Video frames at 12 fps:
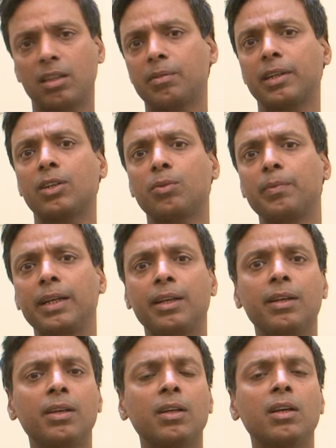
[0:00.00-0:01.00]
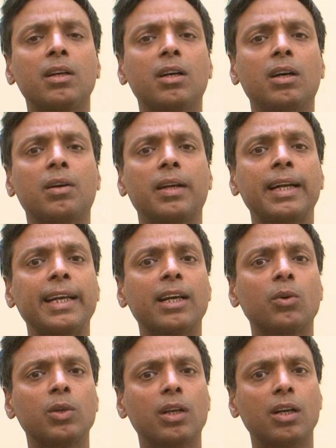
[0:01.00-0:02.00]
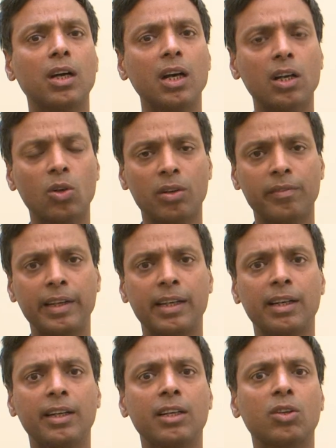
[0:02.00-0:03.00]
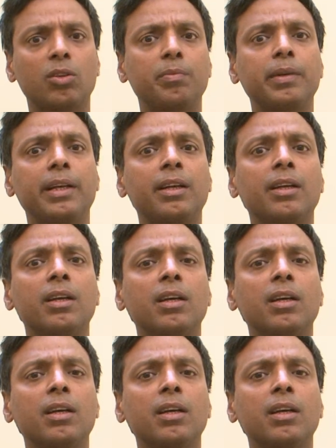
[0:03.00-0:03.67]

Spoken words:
It could be renting out your car on a weekend, it could be